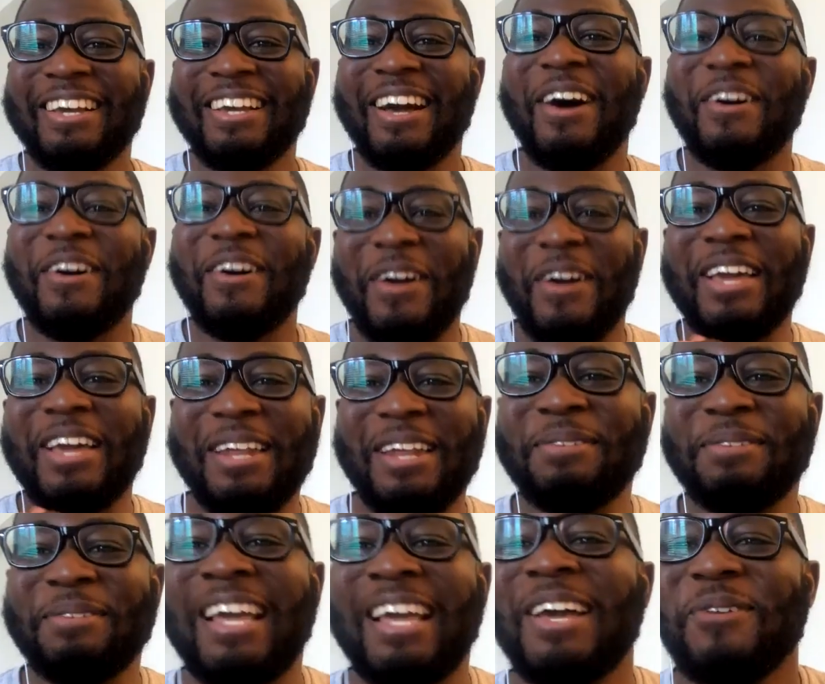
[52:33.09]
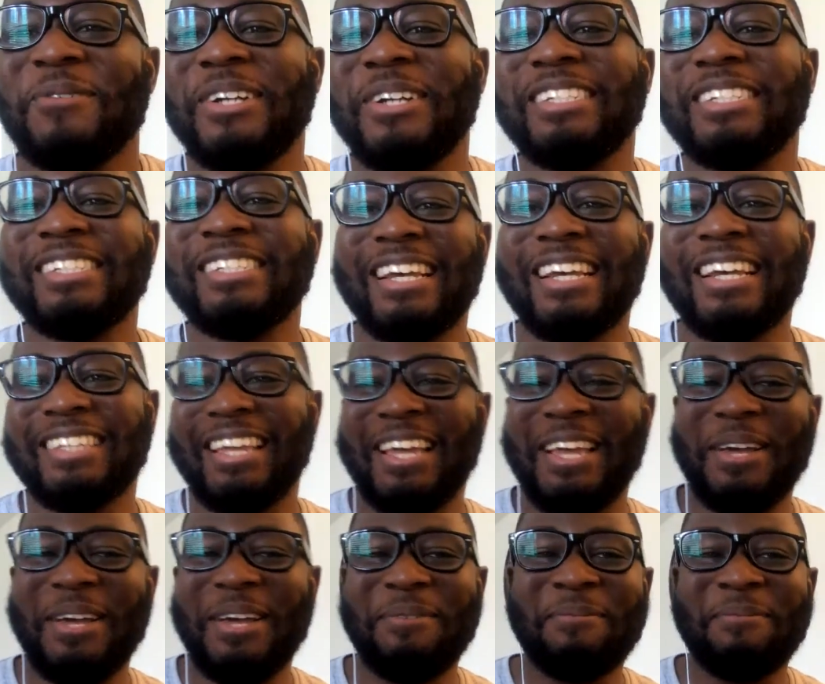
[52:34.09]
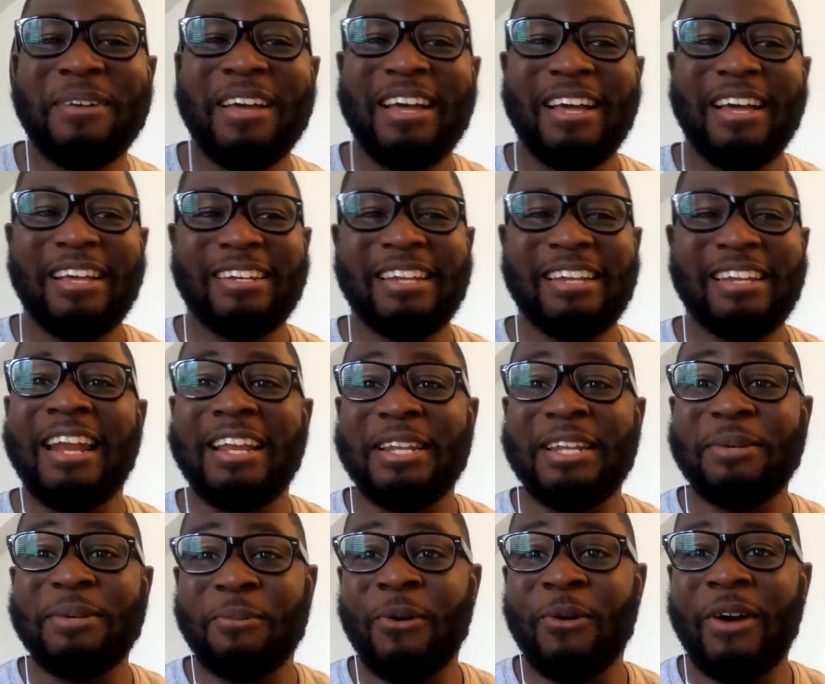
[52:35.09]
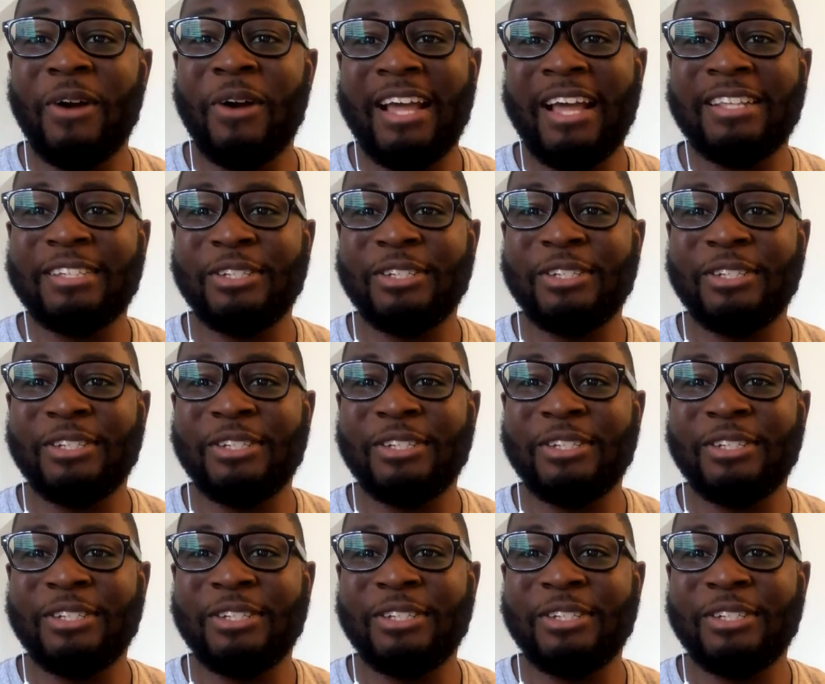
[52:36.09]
let me say, when she says to him, not anymore, I get to choose how